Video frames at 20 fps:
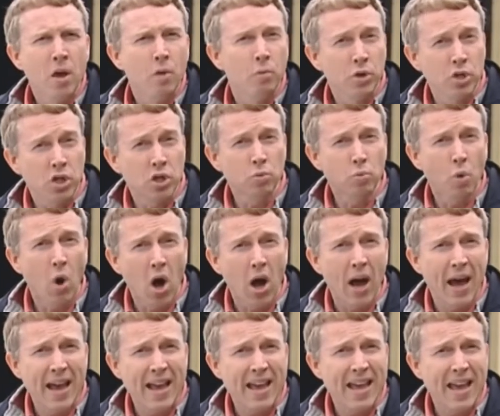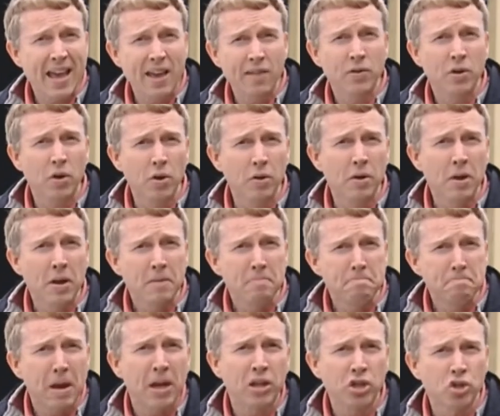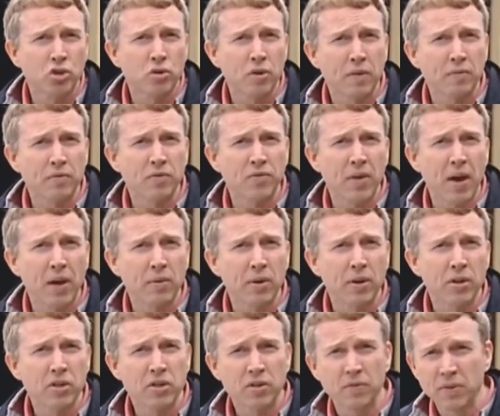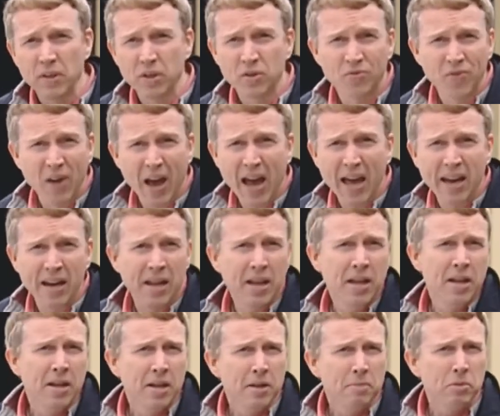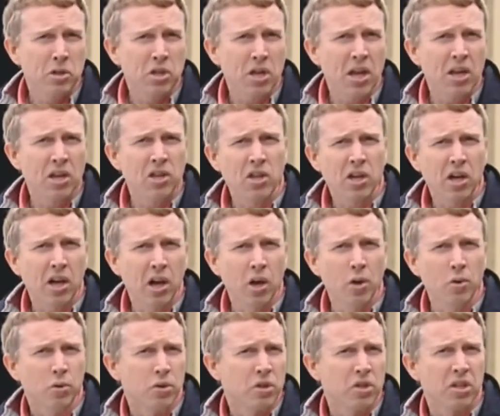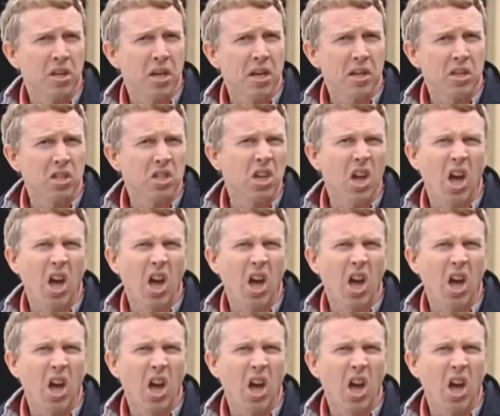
Which is why, even on base trimmed variants of this van, Mercedes includes things